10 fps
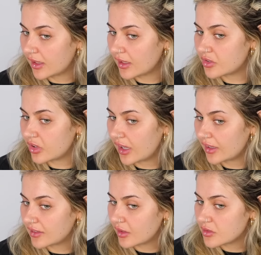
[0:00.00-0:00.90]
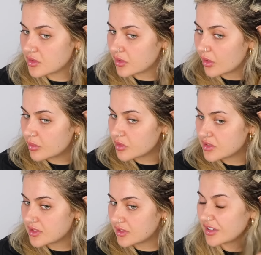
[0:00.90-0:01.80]
kind of drag it down so it
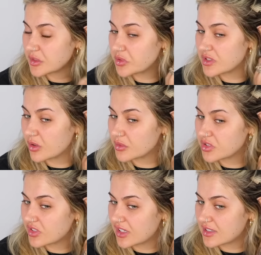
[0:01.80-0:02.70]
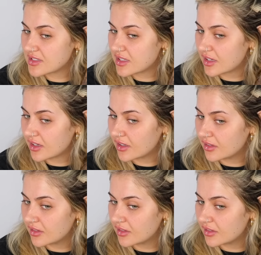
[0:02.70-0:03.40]
almost, I suppose it almost straightens the hair.